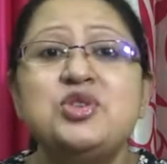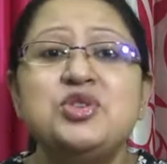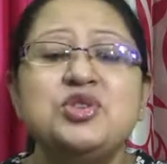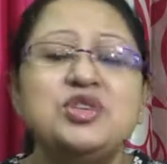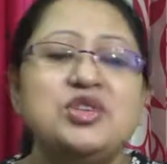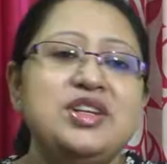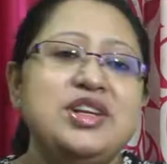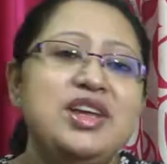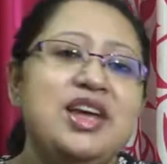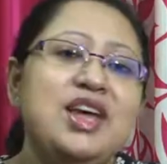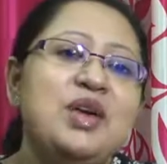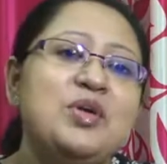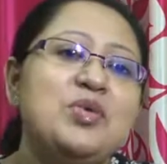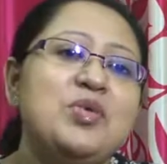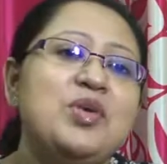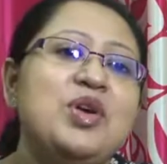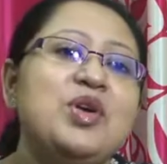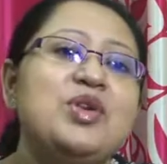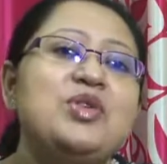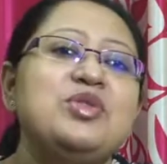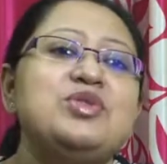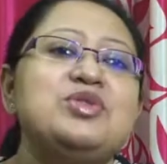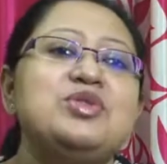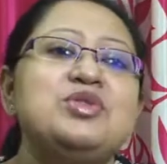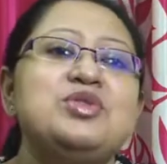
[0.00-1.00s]
Today we
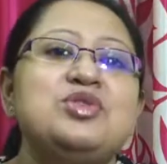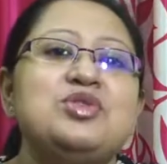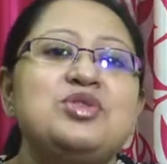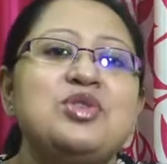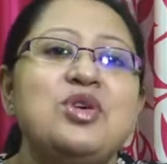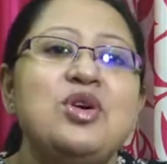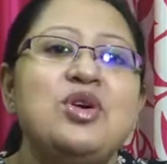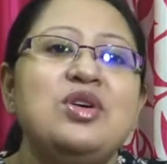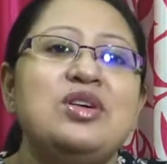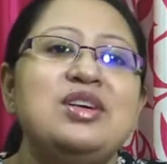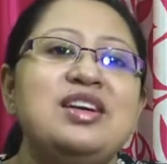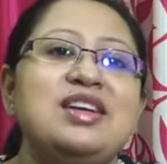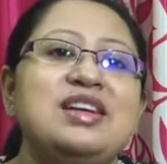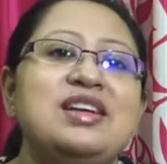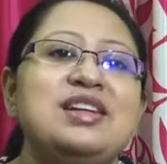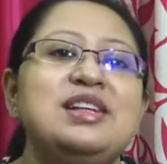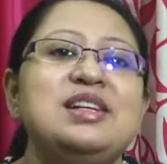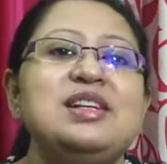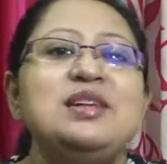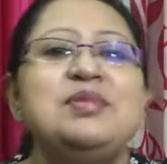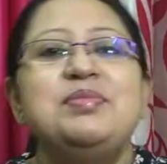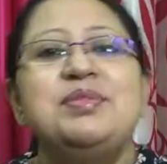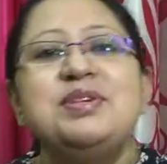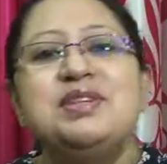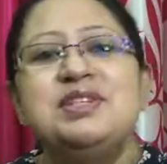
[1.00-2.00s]
are going to talk a
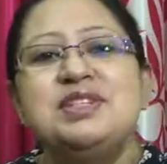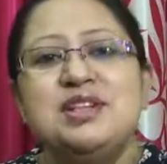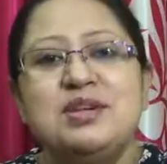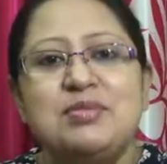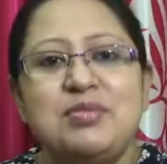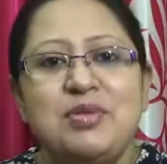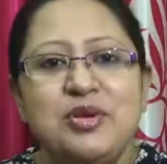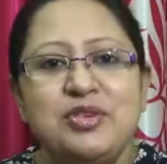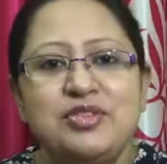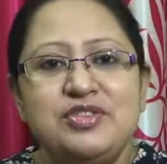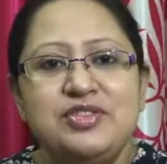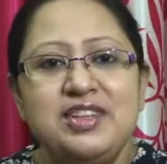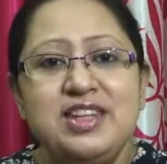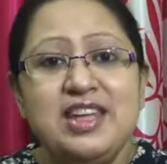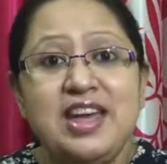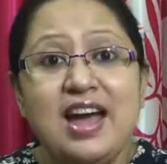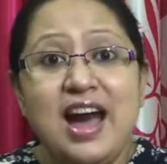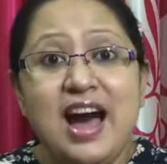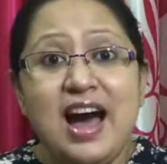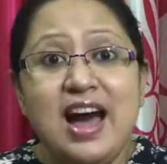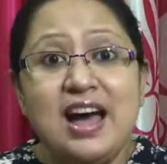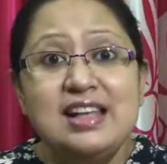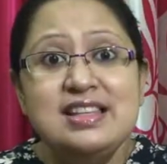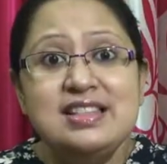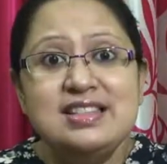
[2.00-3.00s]
little bit about
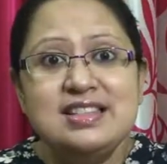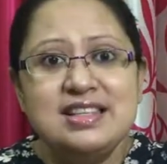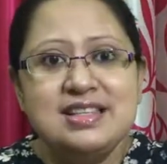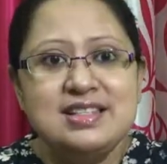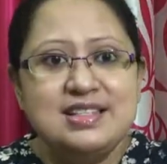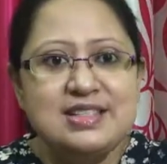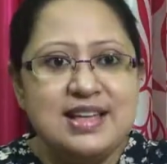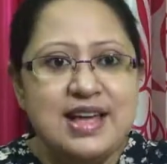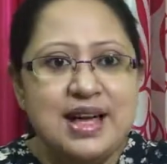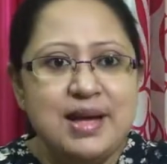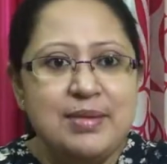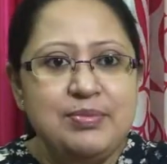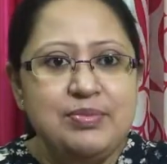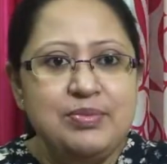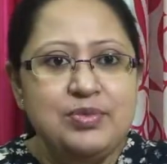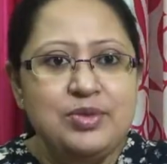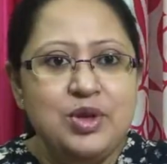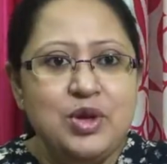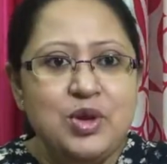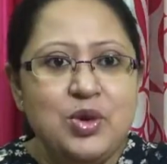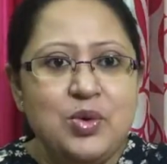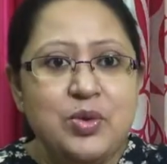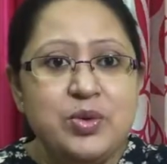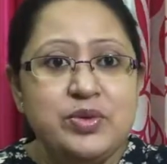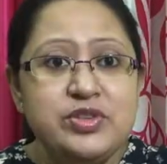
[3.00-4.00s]
the IELTS exam,
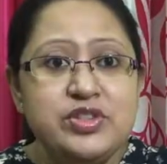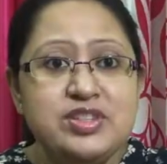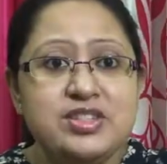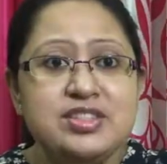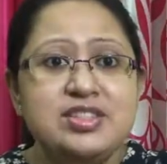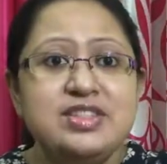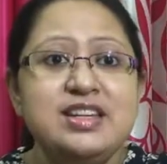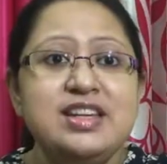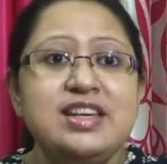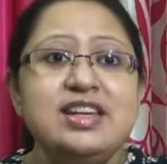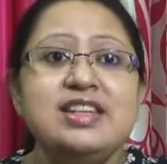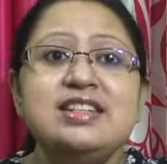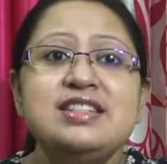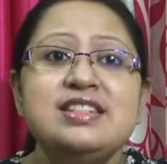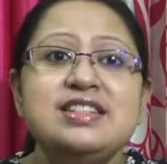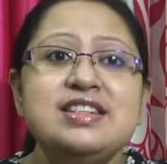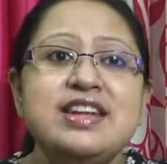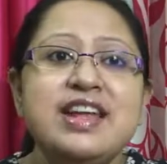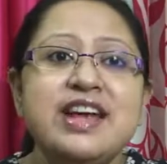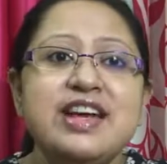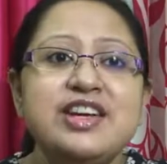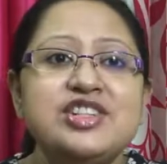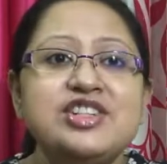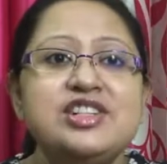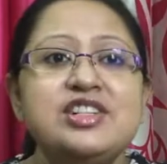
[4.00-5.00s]
which is the
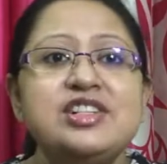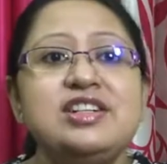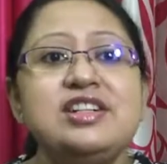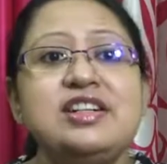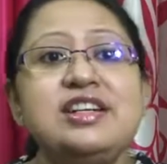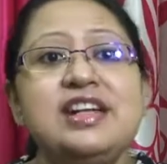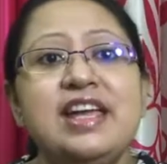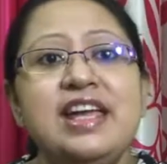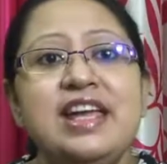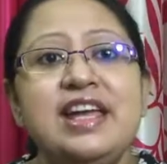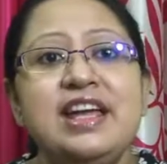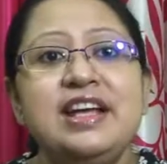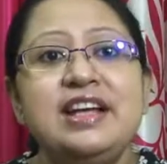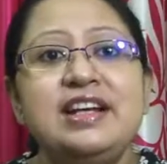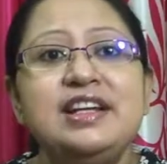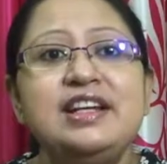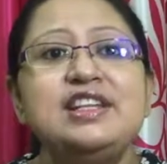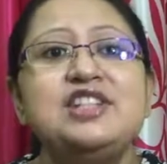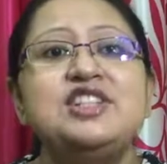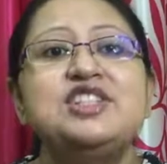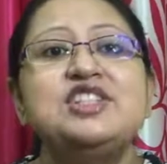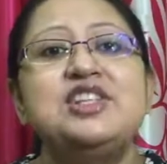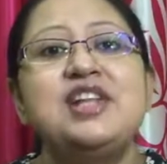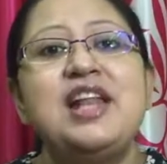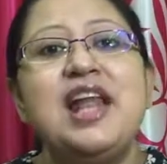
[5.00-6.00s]
International
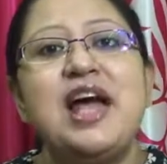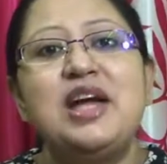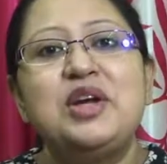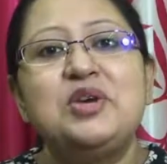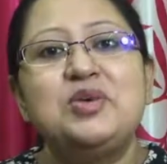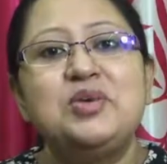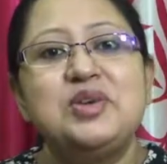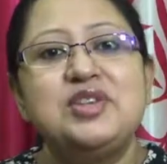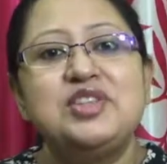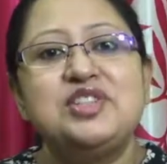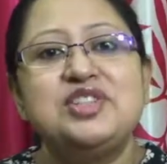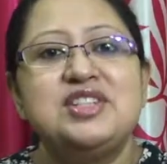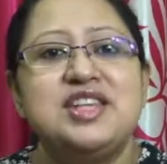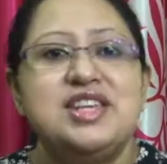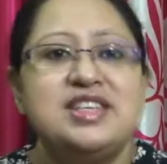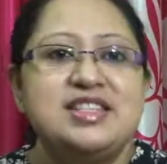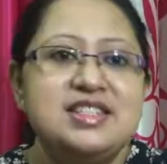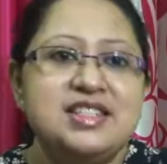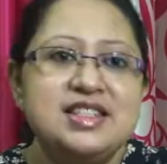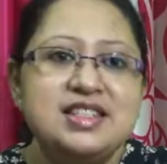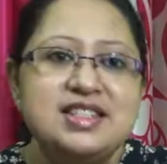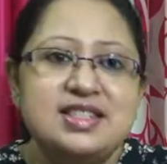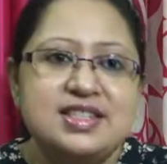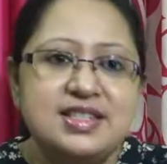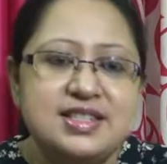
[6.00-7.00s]
English Language
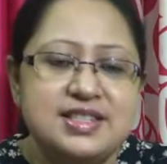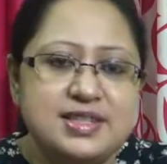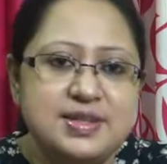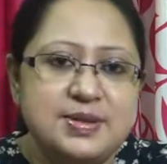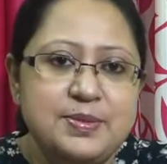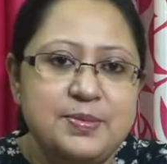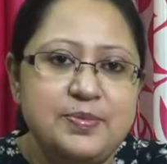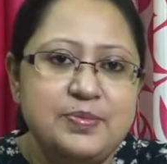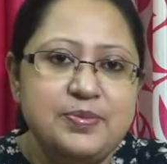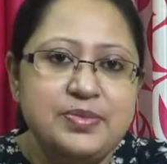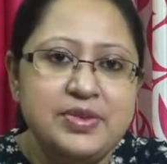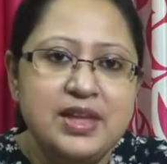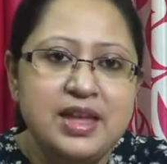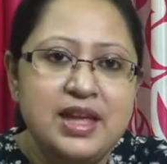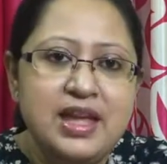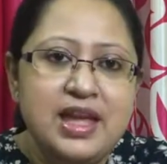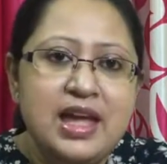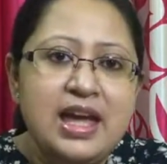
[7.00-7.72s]
Testing System.